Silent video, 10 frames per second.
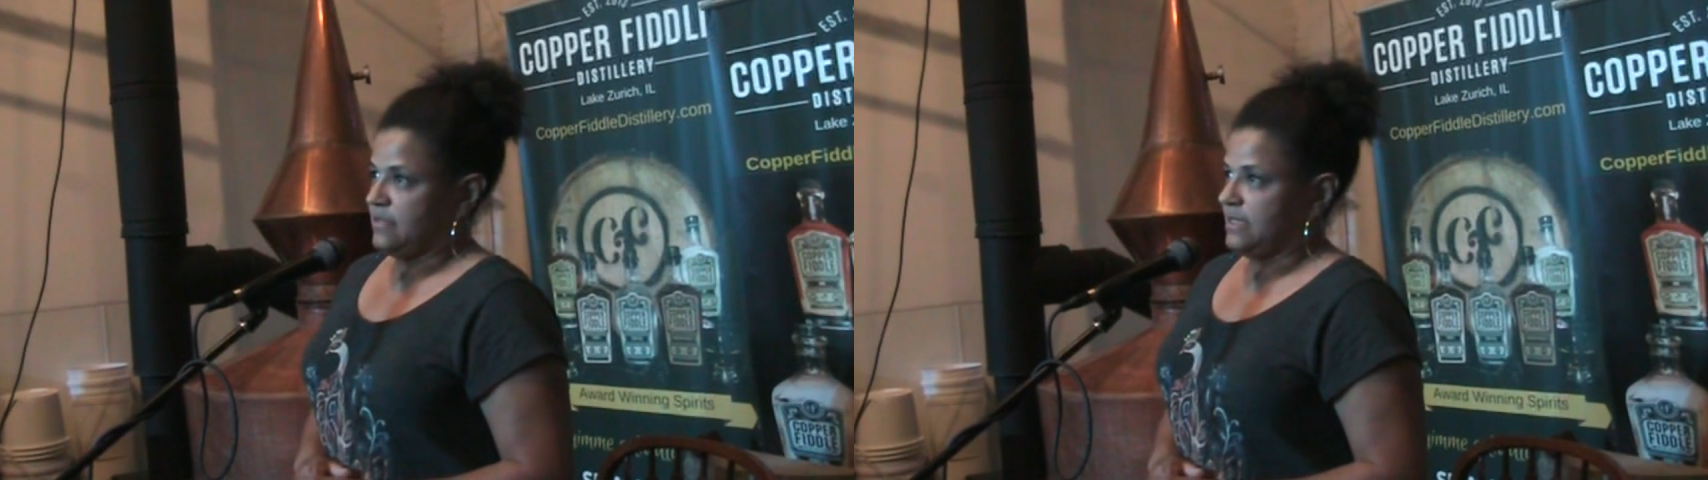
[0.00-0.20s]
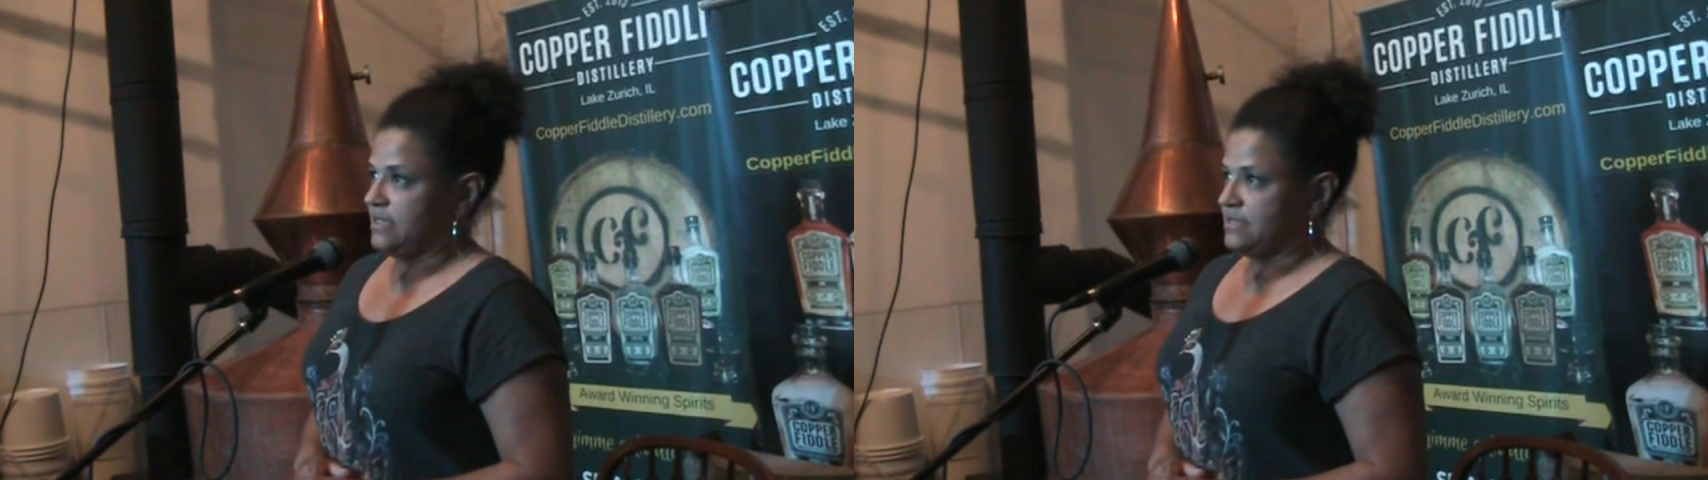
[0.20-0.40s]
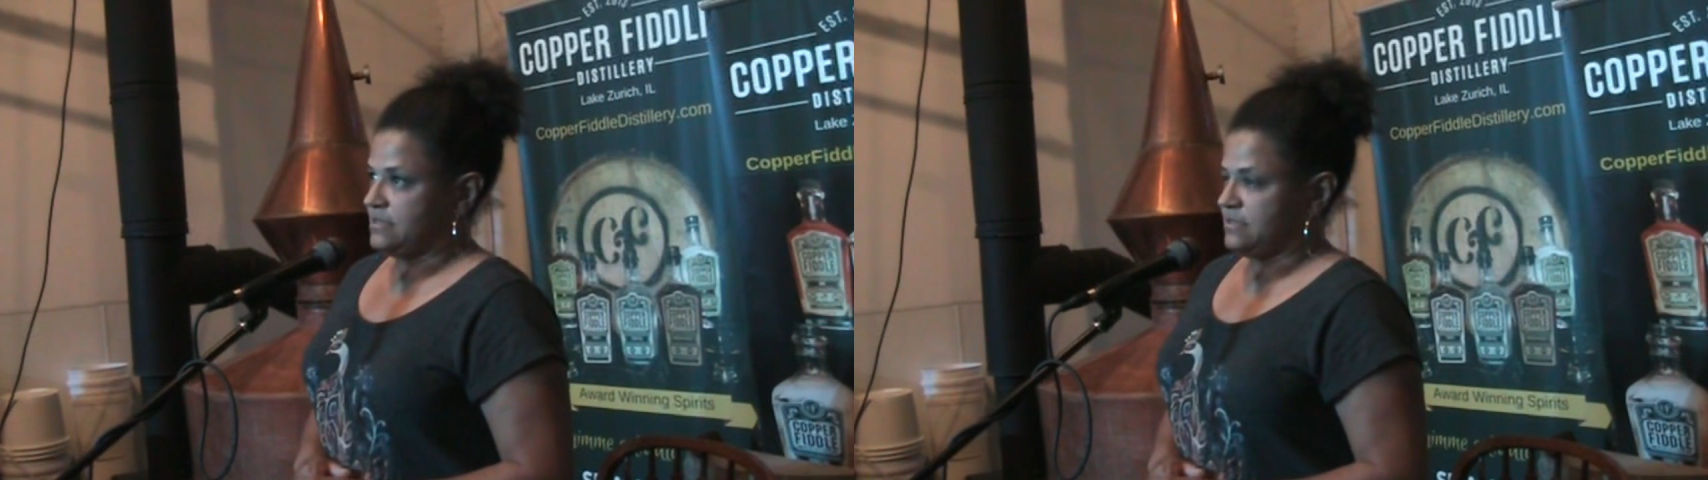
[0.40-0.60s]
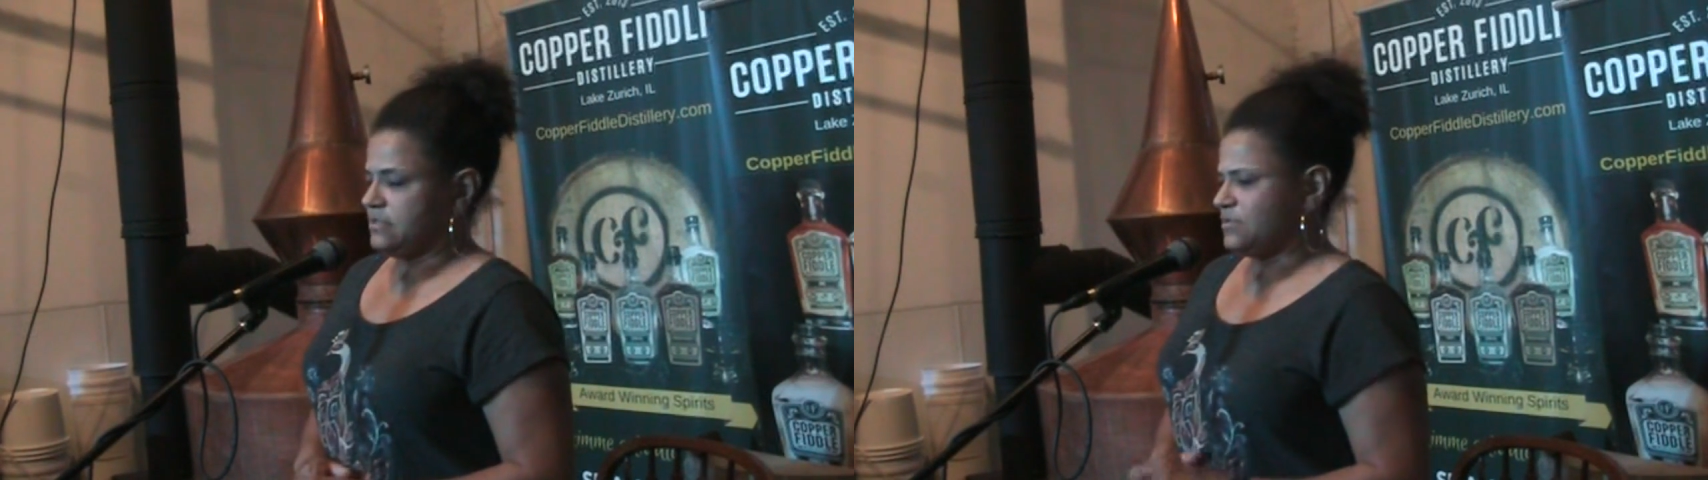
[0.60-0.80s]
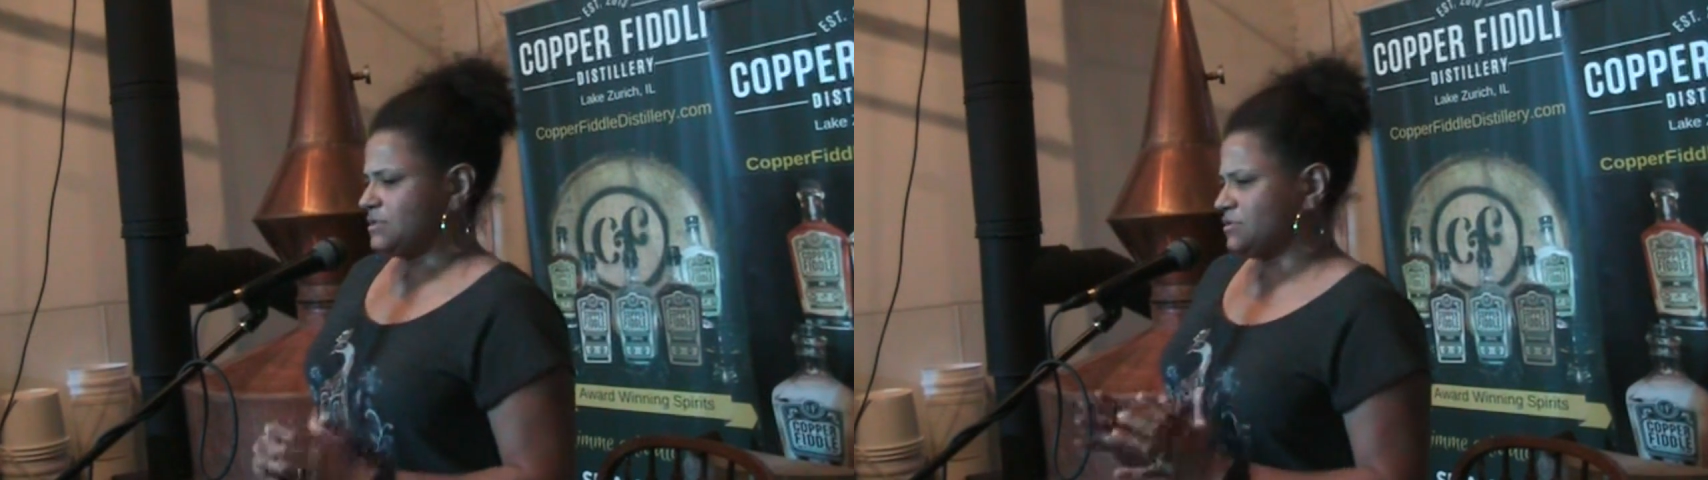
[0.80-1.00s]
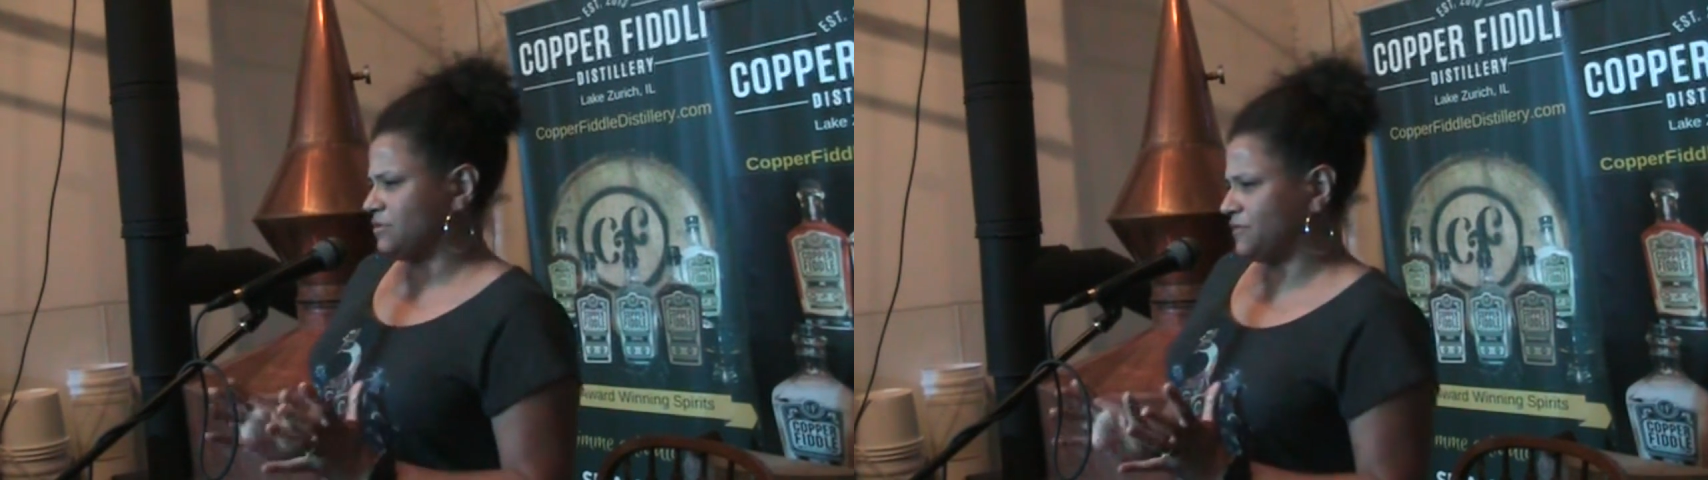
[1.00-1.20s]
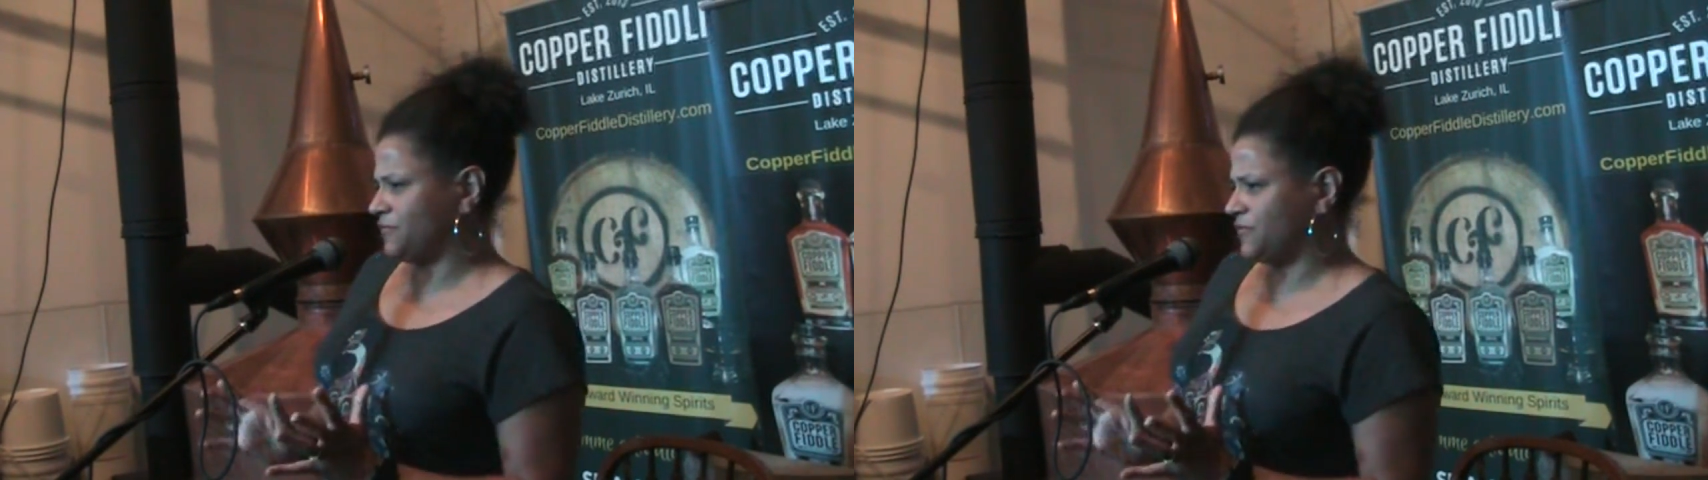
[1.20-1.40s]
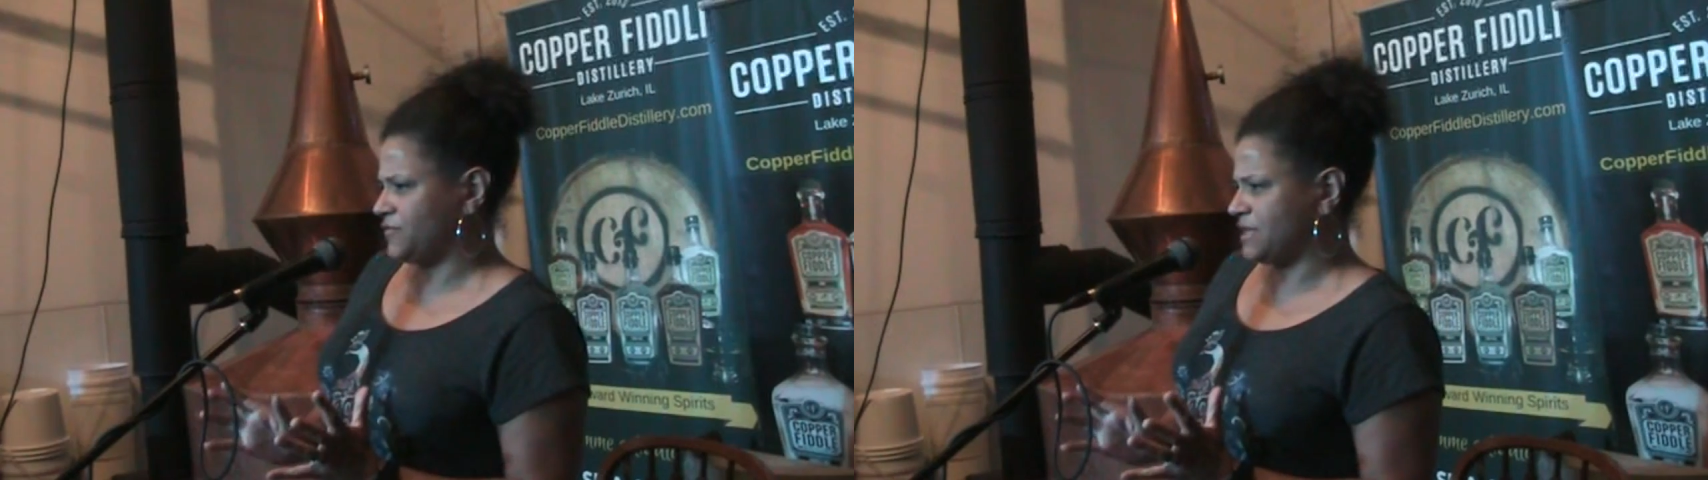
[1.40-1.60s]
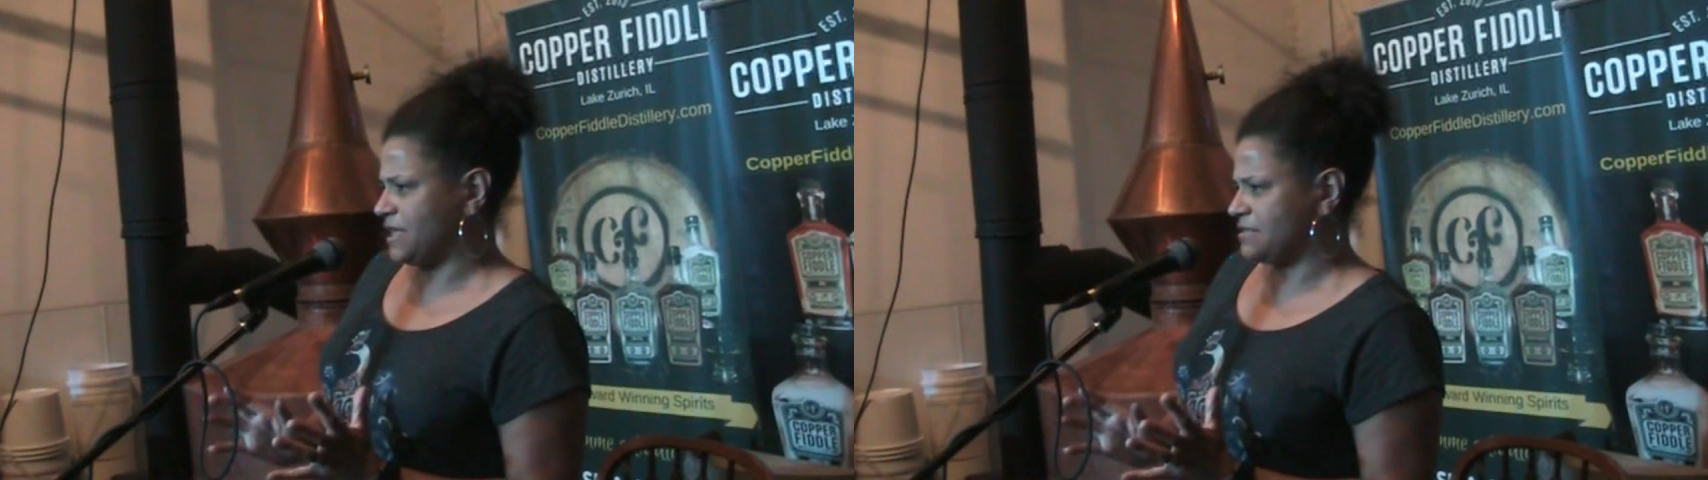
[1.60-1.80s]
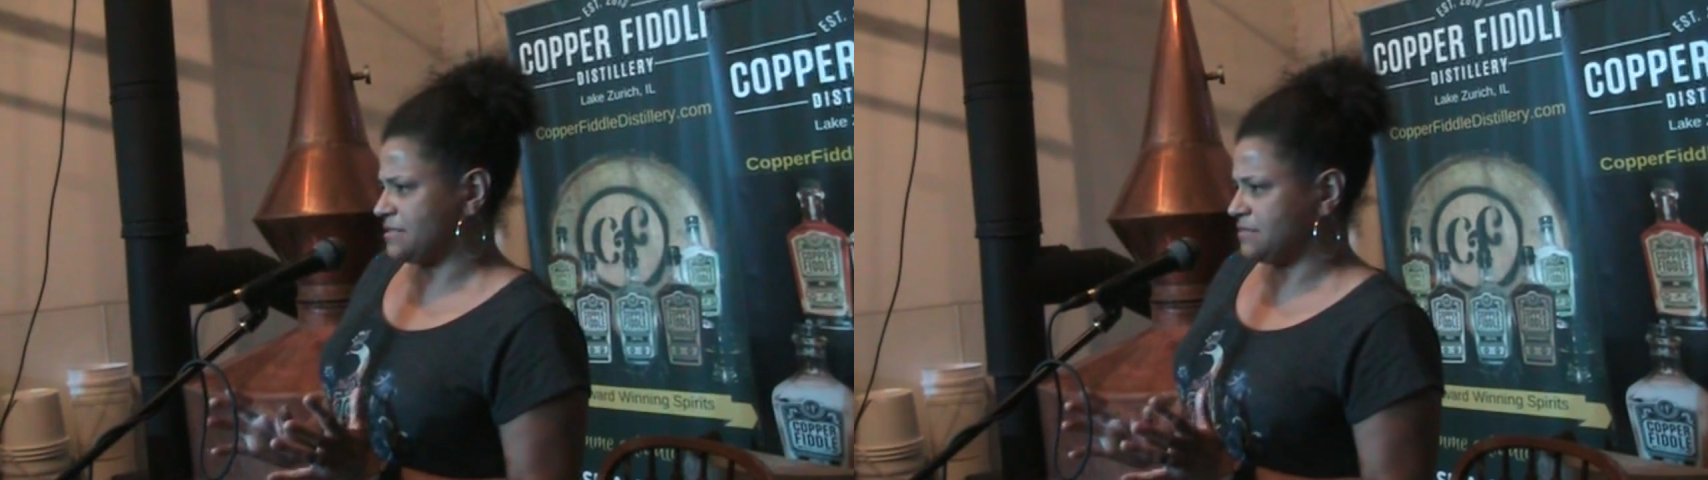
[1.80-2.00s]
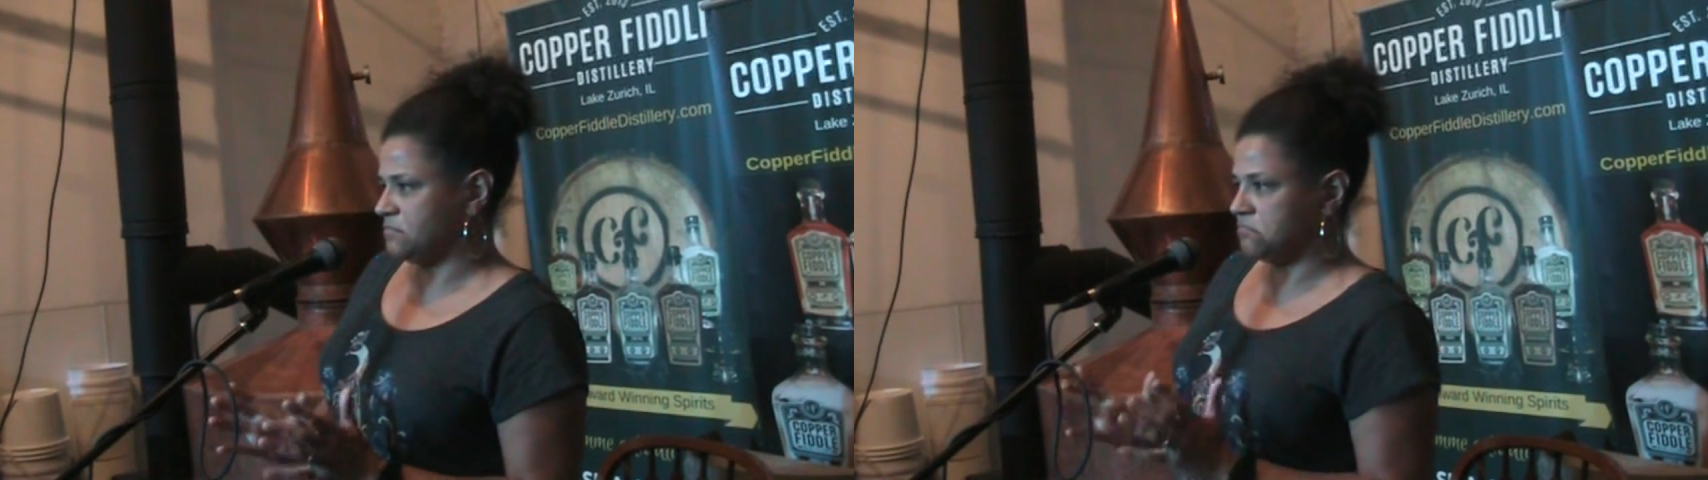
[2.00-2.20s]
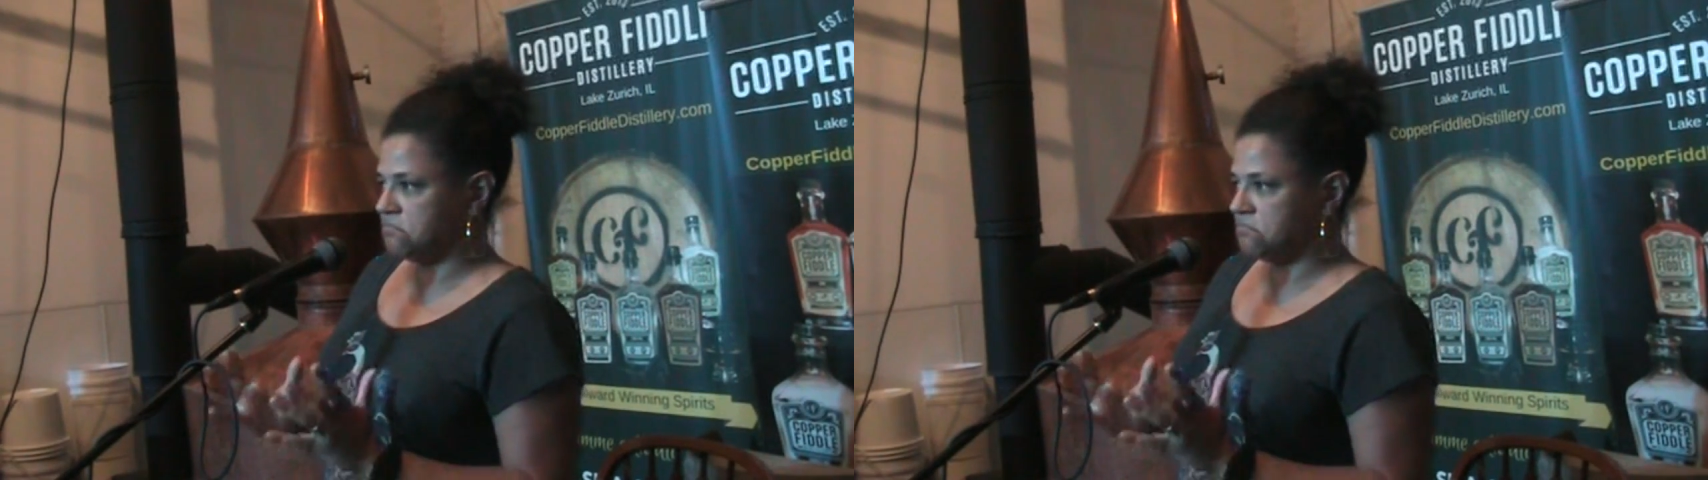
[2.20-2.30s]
And she was going in for a few tests.